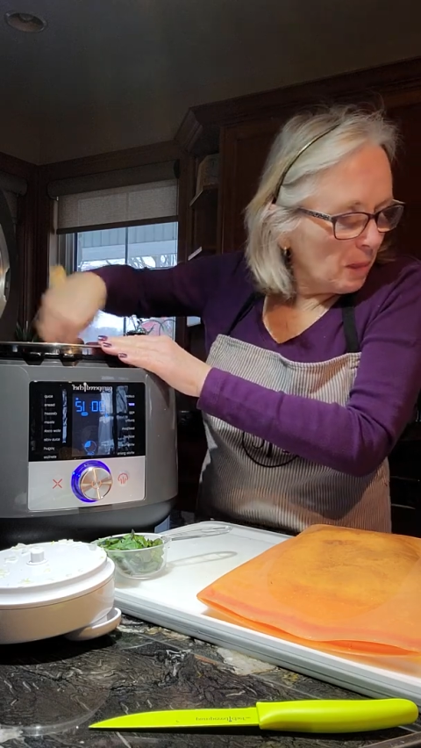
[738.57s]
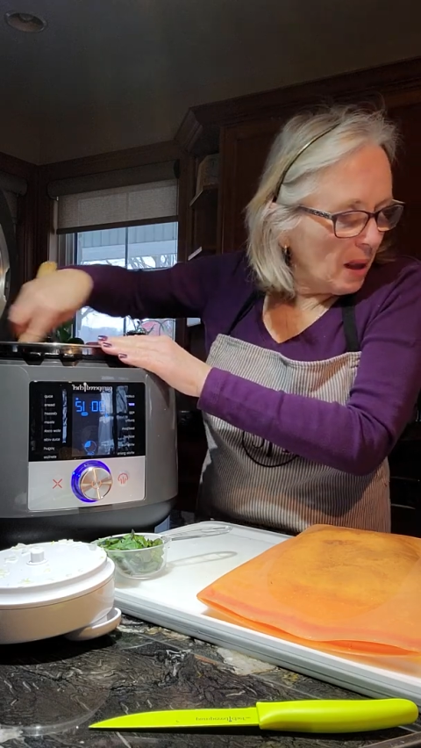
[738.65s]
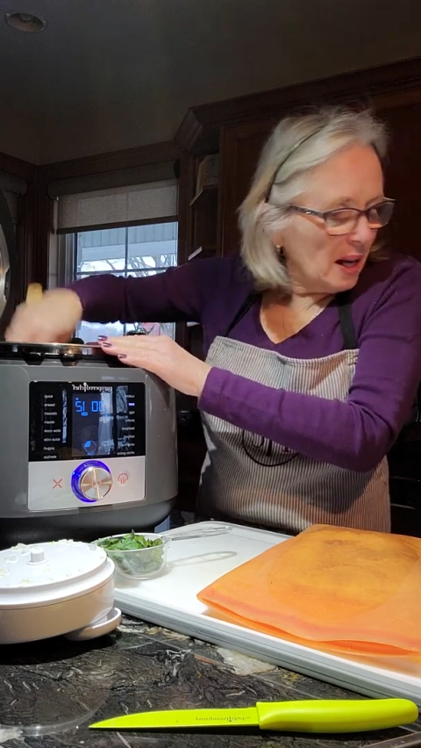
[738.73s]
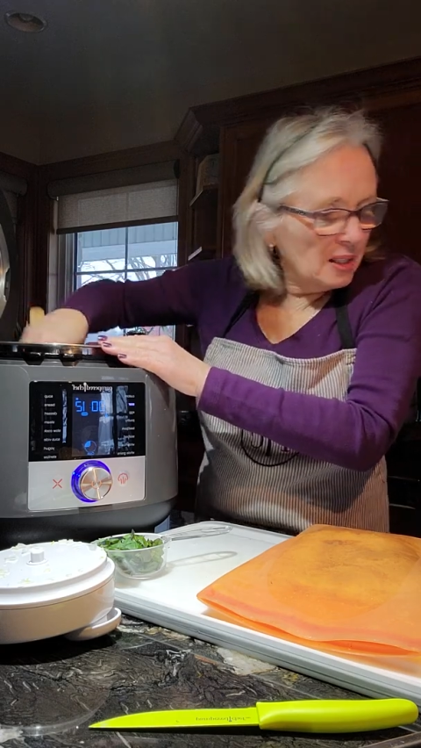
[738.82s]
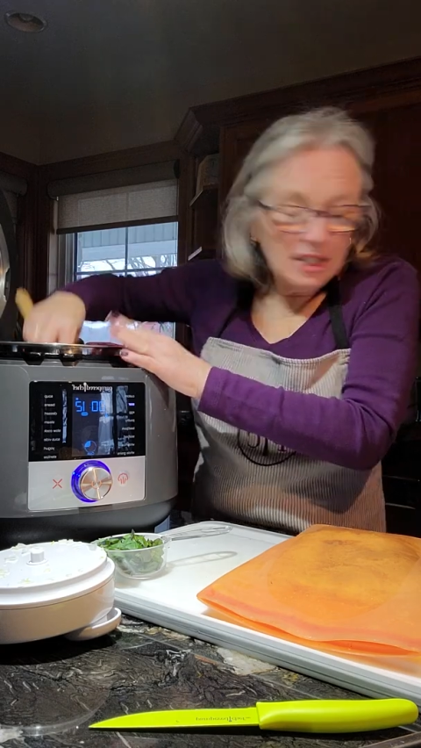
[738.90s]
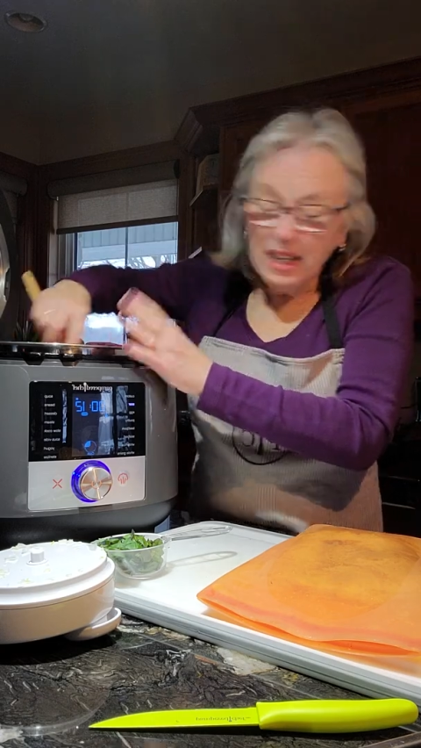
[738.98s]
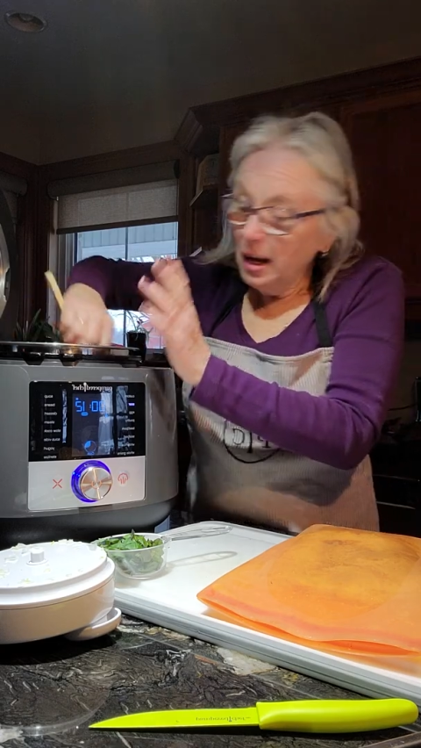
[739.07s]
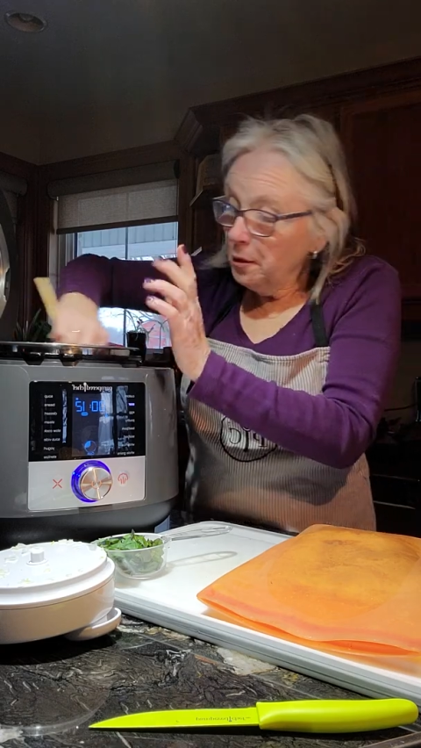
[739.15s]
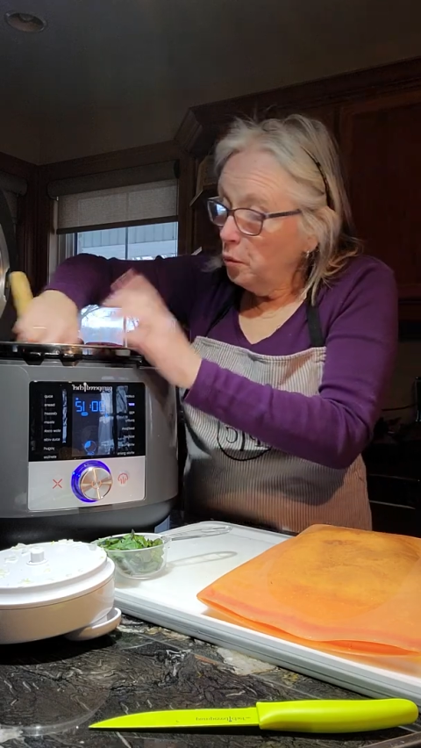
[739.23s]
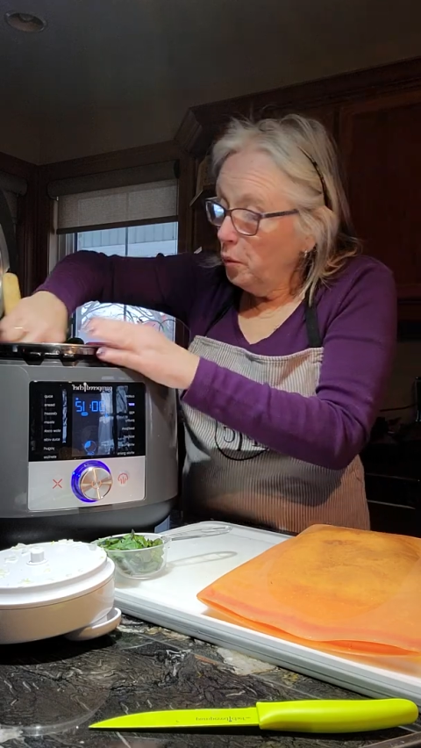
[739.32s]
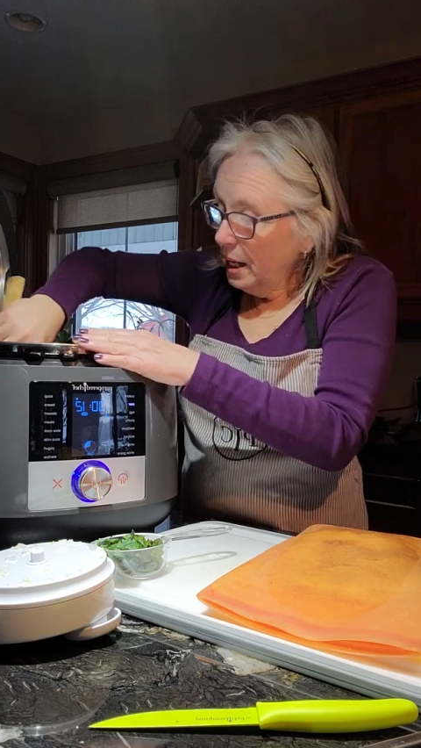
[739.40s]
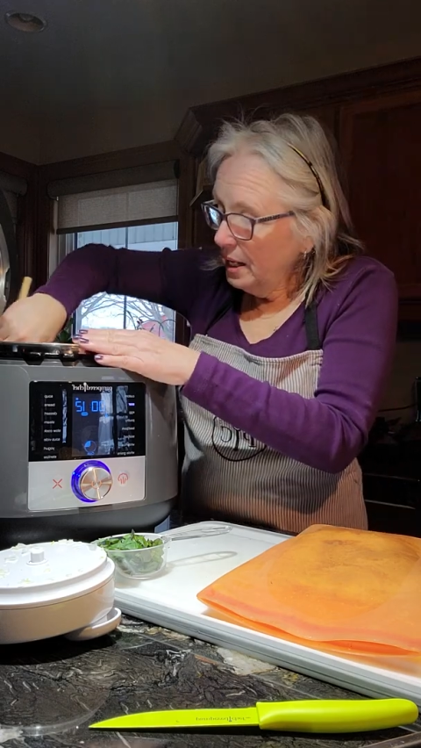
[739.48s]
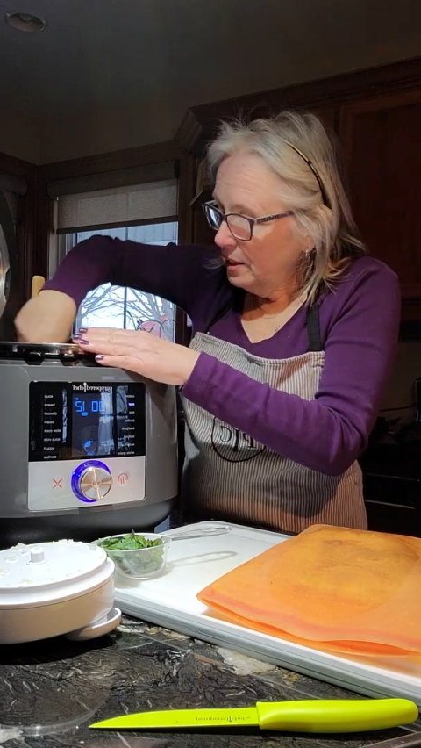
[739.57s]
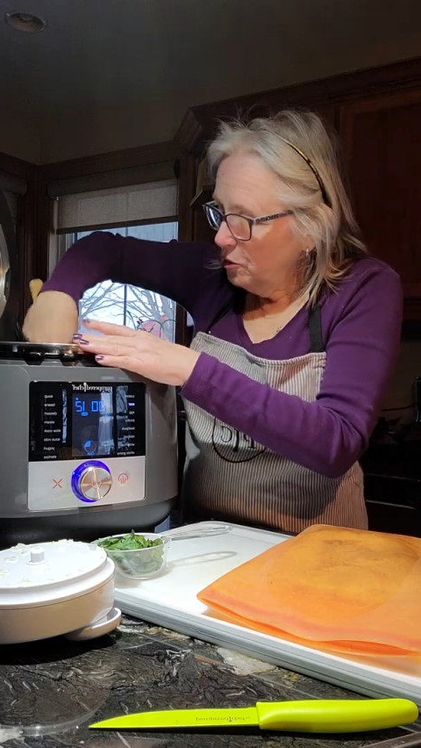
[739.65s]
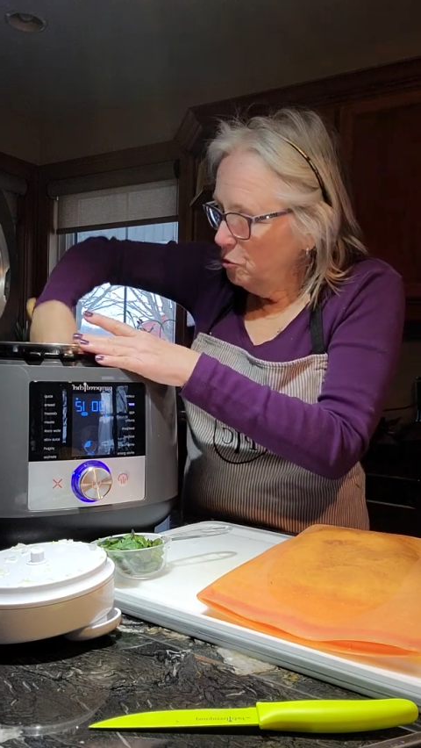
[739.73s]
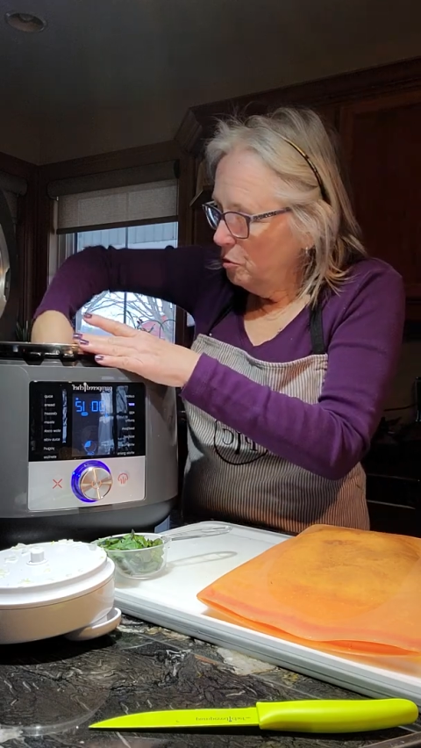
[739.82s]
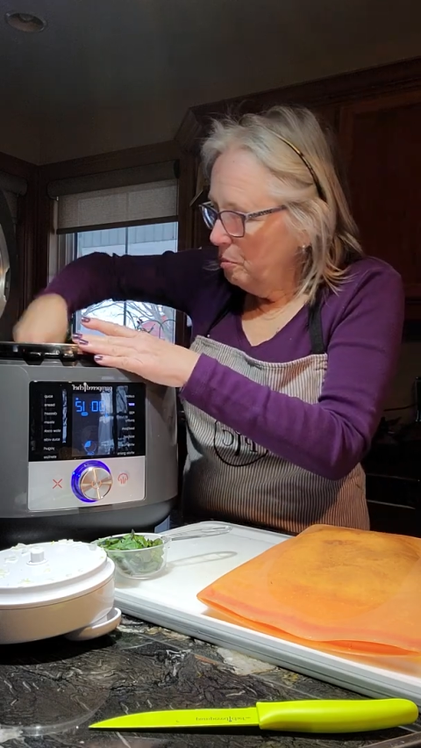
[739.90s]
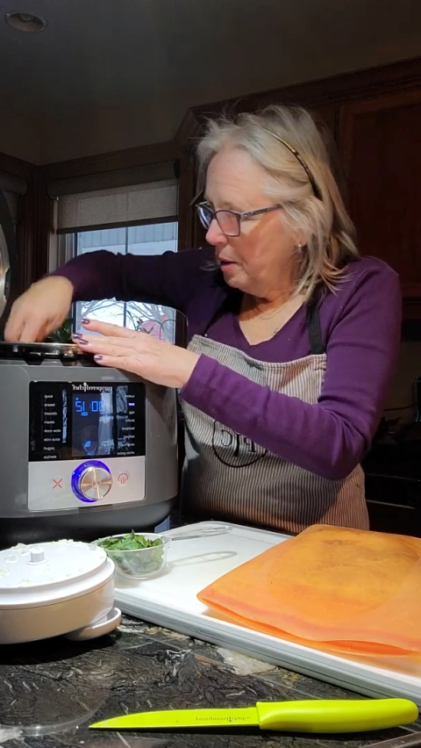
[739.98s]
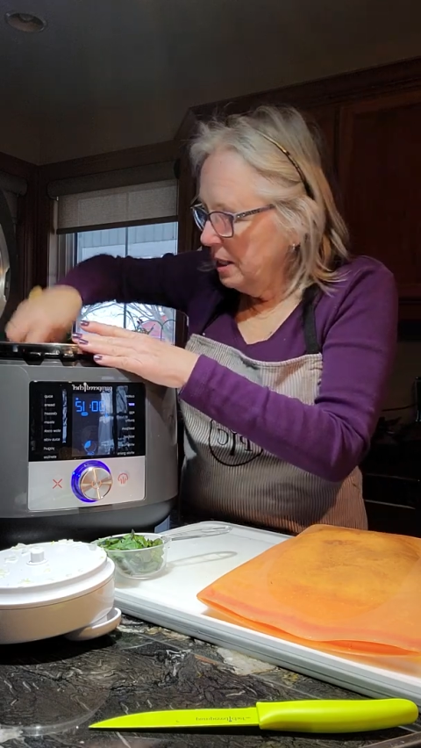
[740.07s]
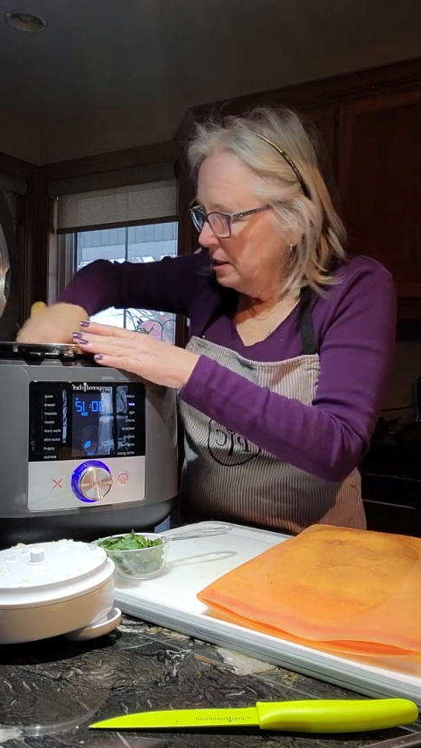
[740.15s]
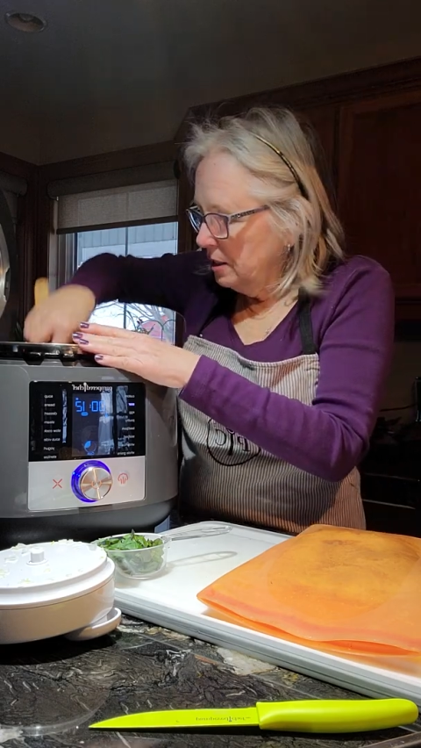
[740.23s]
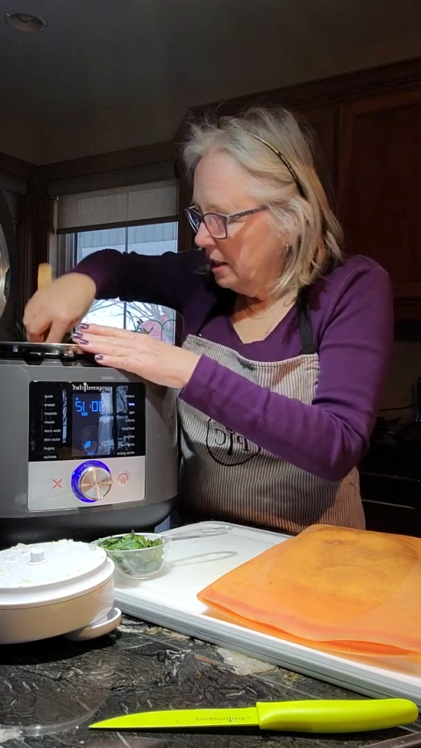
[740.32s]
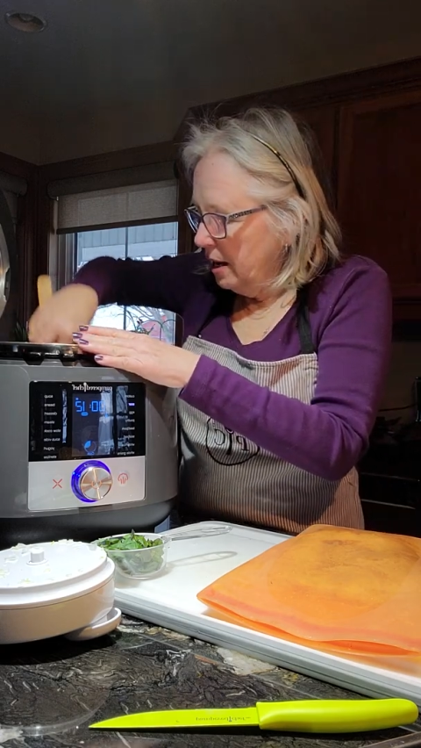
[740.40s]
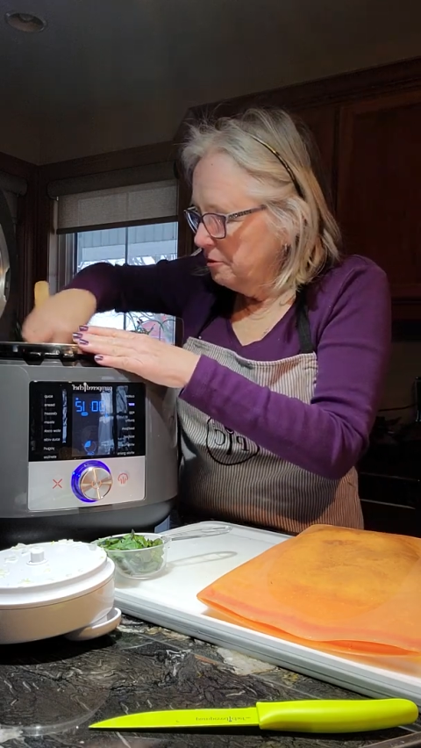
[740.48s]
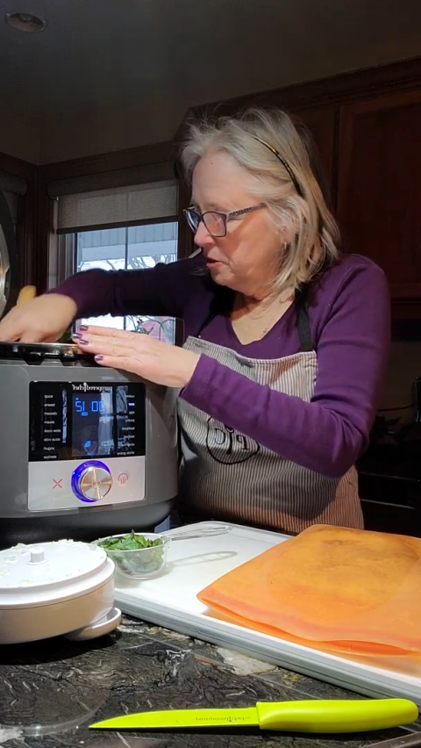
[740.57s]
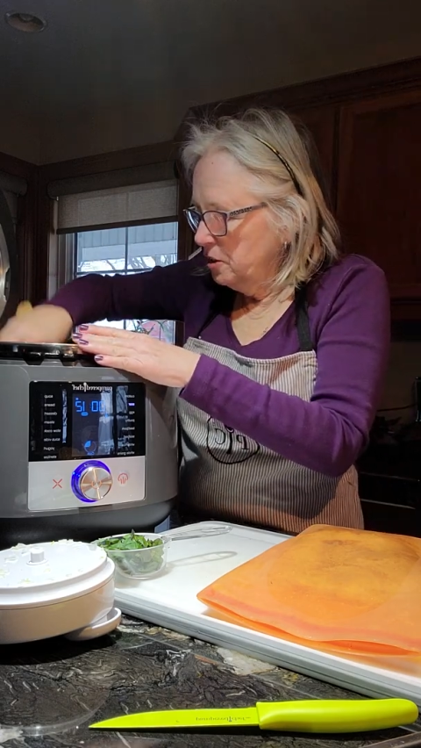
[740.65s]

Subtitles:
Actually, I'll wait and do the basil after